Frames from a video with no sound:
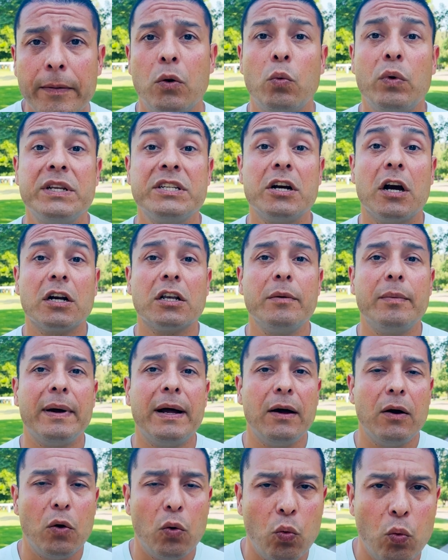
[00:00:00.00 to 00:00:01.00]
We talked
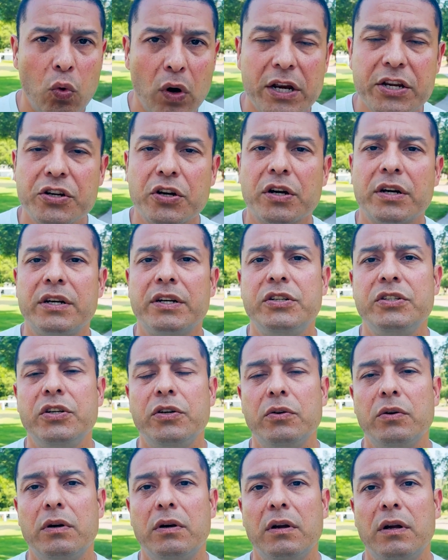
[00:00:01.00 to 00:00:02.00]
about what you're going to
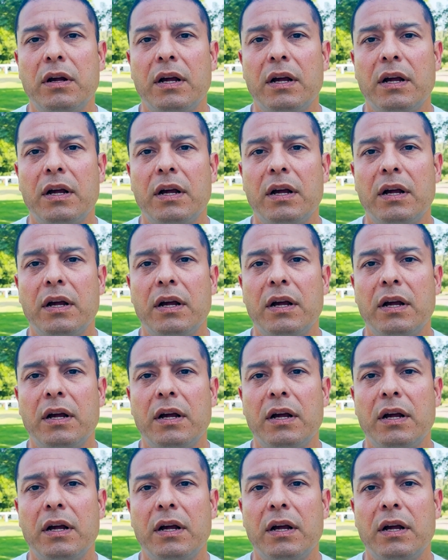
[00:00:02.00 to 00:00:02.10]
do.